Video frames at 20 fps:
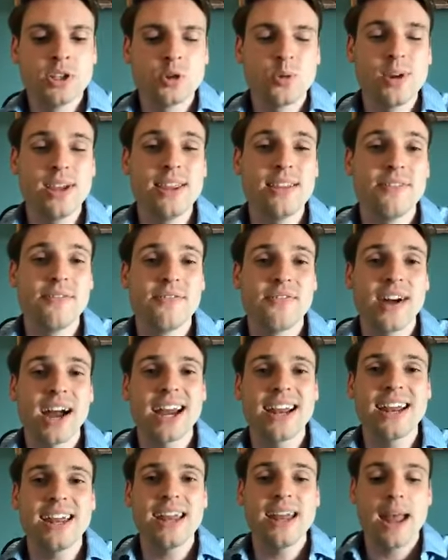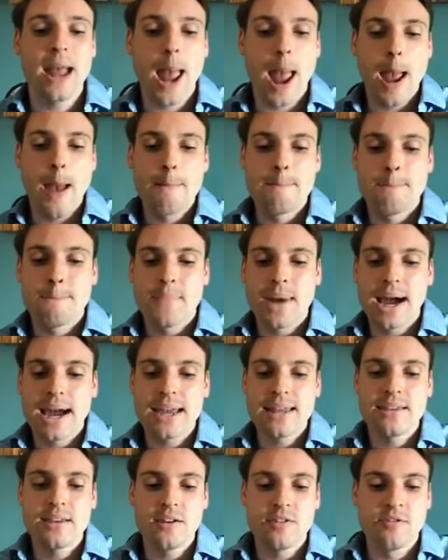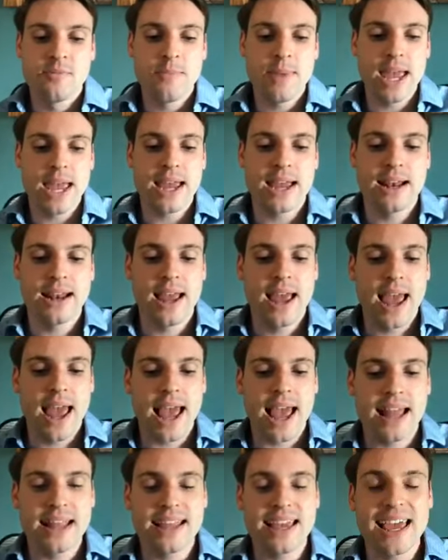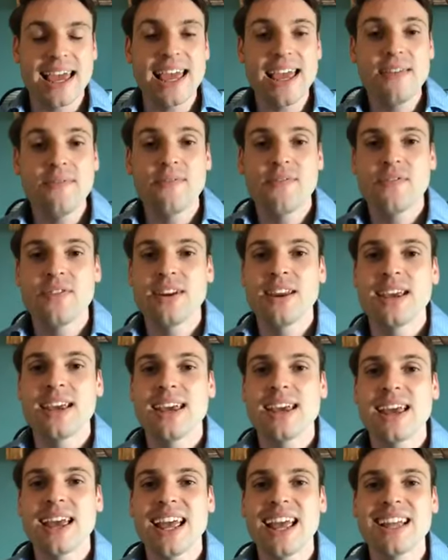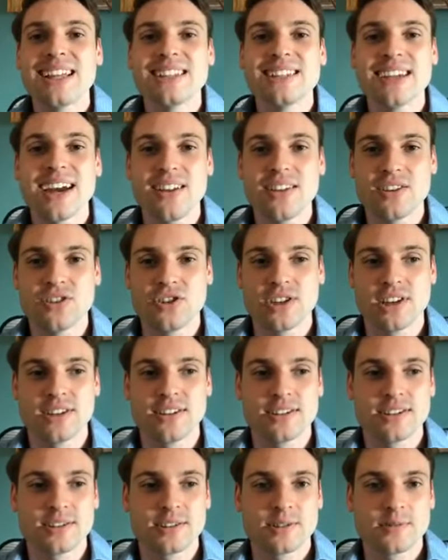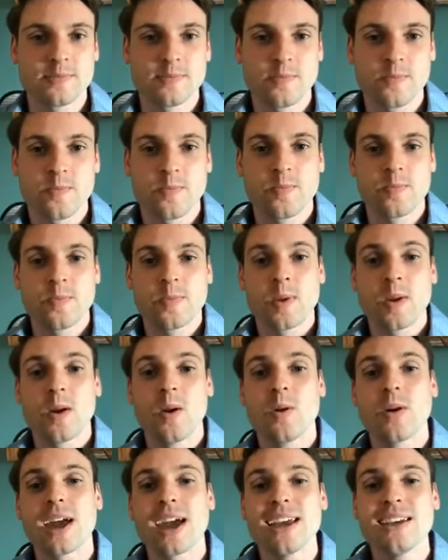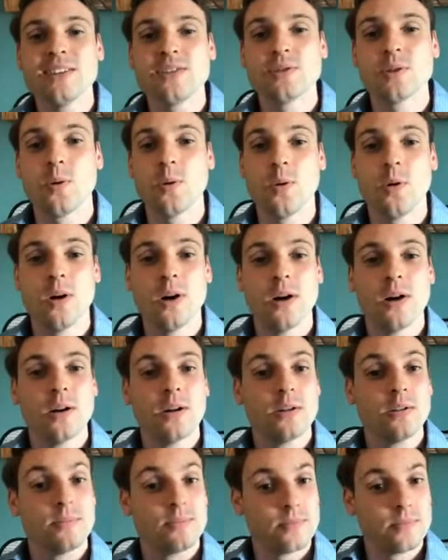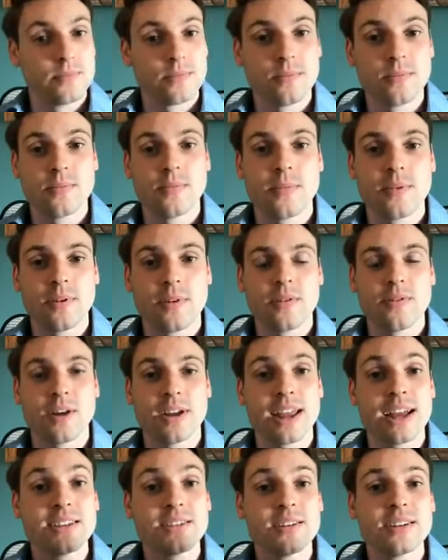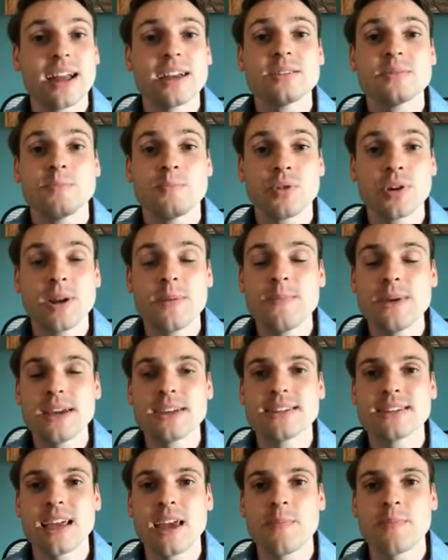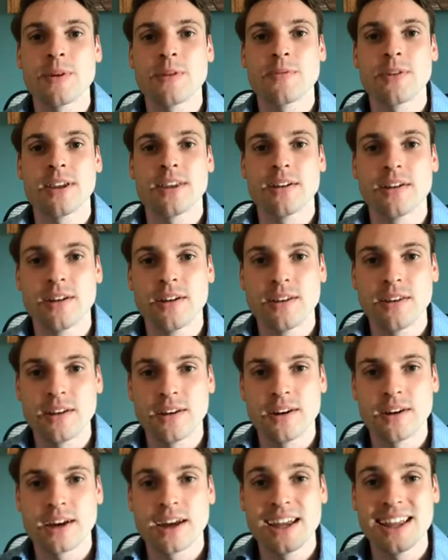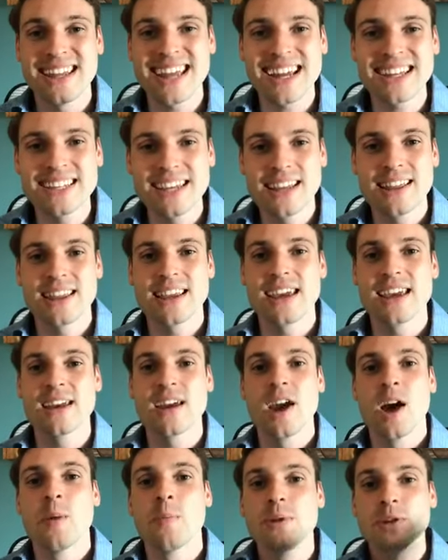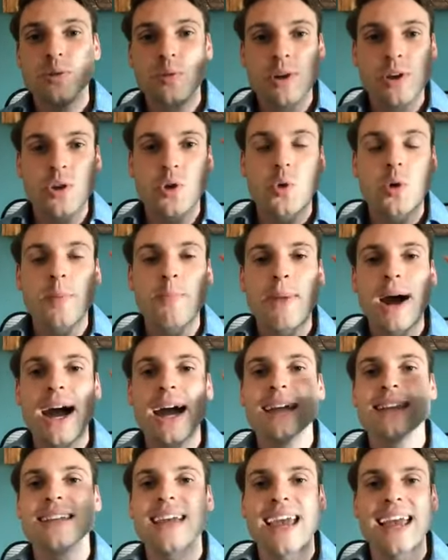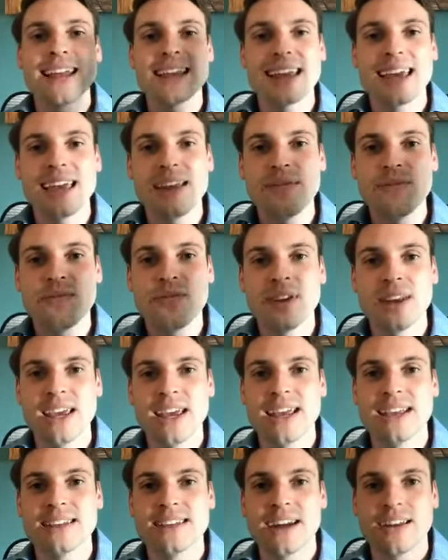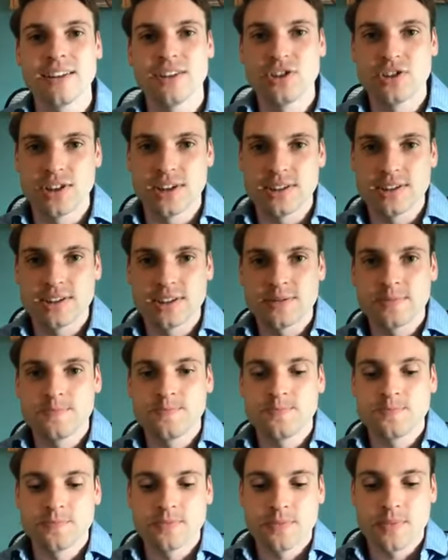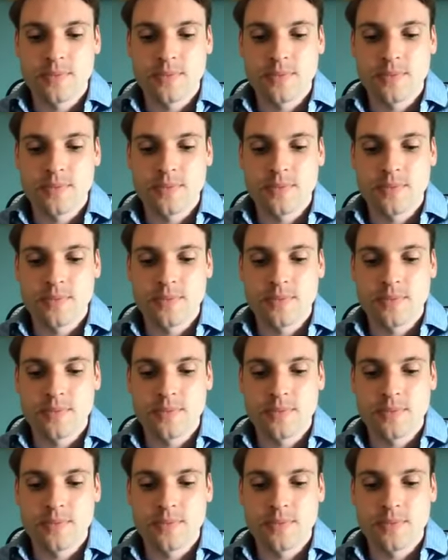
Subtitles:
between the finite mind of man and infinite intelligence. Okay, so right, that's a pretty big statement, right? The connecting link between your mind and infinite intelligence.